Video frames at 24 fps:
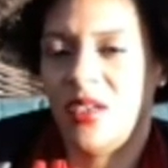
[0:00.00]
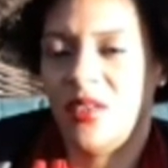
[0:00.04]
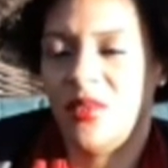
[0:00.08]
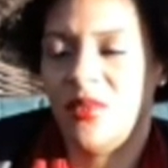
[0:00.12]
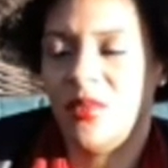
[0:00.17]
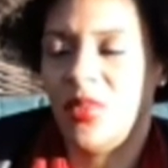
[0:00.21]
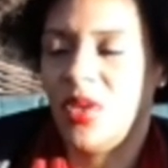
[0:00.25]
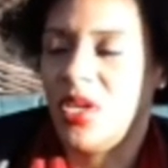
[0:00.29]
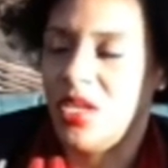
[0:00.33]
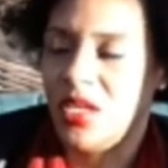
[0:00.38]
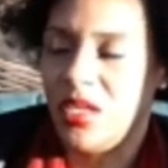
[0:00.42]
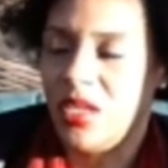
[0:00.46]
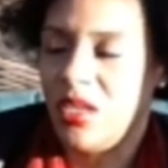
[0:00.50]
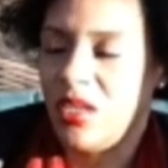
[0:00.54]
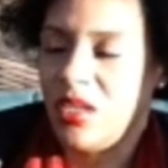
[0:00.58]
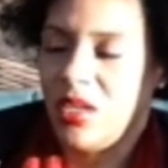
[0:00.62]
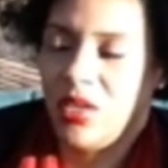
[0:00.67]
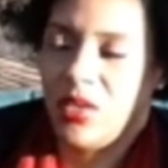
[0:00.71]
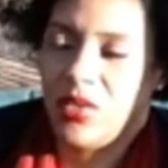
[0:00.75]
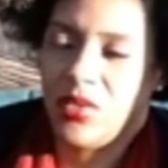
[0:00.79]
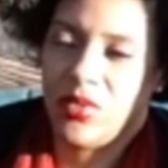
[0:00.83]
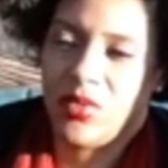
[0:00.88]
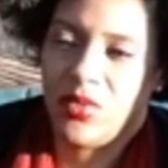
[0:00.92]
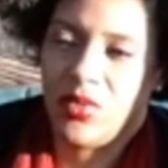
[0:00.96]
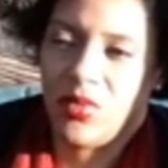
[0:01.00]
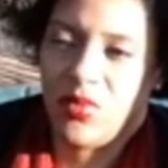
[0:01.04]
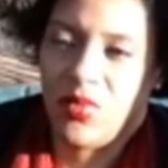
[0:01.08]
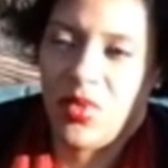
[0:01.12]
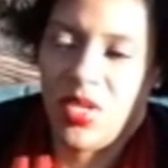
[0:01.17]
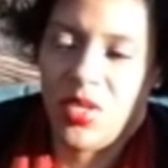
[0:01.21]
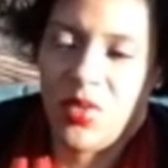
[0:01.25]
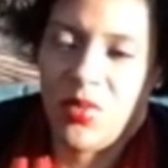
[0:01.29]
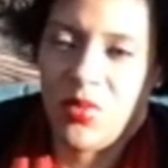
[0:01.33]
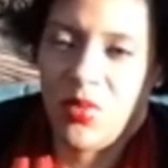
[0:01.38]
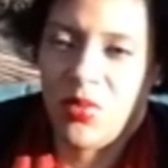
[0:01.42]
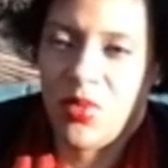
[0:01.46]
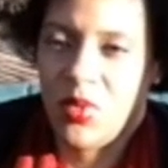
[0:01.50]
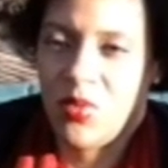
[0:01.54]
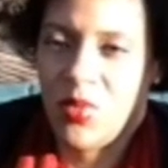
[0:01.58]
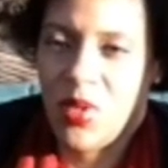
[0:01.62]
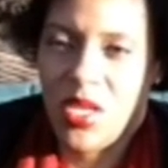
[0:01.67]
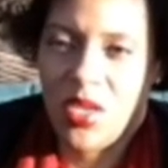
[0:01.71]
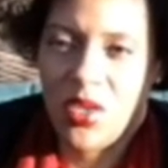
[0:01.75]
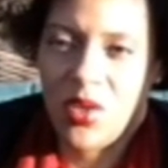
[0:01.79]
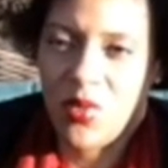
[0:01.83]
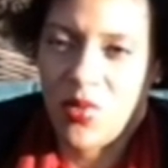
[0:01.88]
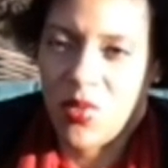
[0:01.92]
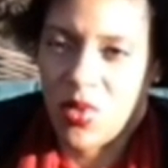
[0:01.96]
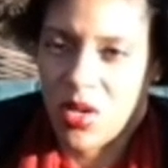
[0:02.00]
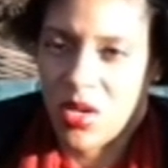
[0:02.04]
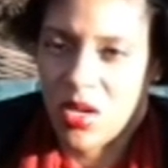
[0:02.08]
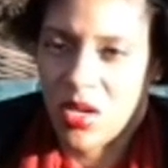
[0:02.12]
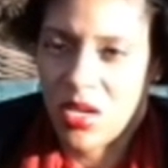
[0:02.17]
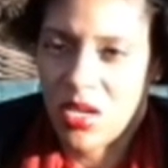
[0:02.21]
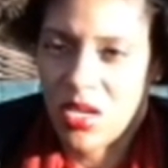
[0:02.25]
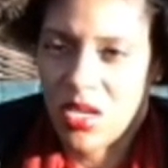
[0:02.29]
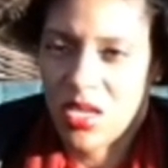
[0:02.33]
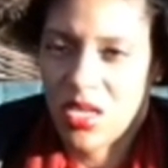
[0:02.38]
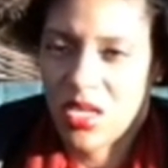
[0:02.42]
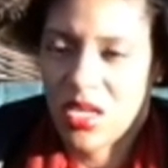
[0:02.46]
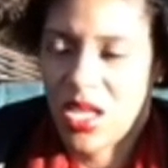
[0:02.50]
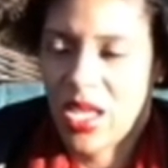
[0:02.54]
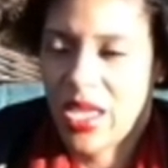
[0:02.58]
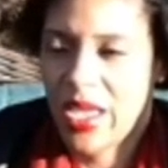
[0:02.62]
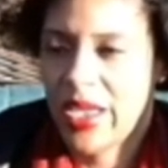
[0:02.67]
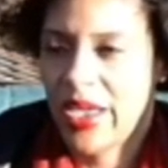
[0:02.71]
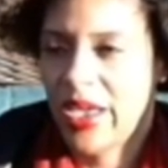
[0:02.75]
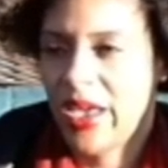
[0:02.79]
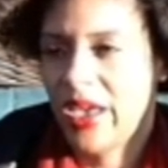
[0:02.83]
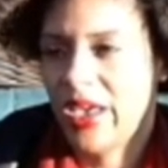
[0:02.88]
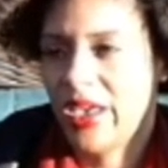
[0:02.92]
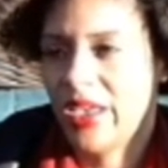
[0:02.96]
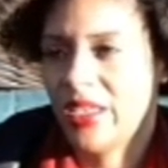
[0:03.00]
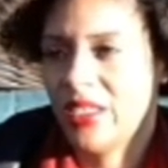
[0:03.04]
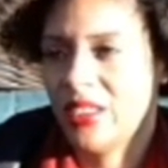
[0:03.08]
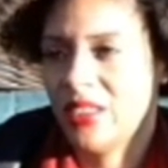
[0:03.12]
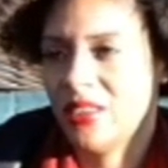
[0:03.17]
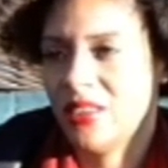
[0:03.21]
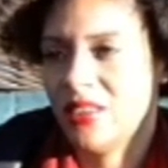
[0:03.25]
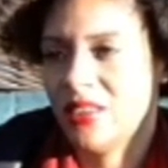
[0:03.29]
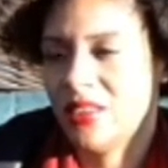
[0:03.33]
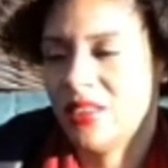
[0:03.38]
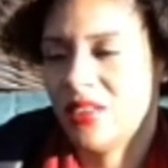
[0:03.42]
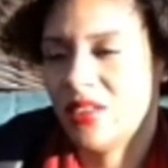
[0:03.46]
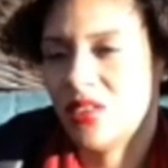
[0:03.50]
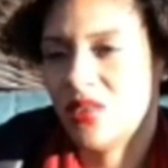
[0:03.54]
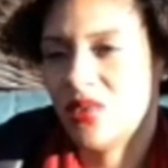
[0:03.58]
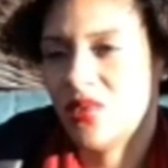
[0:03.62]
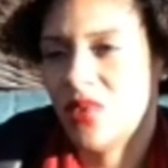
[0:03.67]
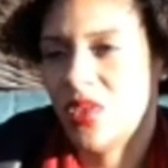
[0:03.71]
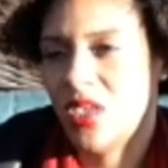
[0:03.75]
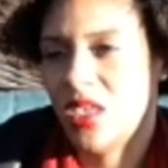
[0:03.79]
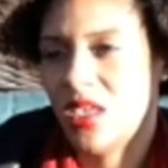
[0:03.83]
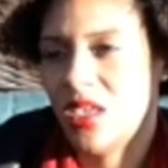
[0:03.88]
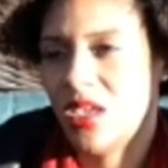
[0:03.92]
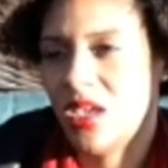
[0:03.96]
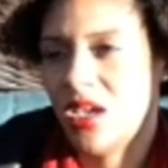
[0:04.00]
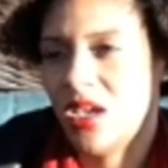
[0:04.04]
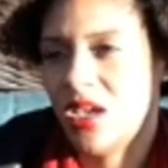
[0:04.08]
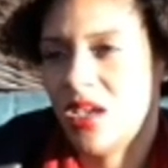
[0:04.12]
but you know, we made it work, and we.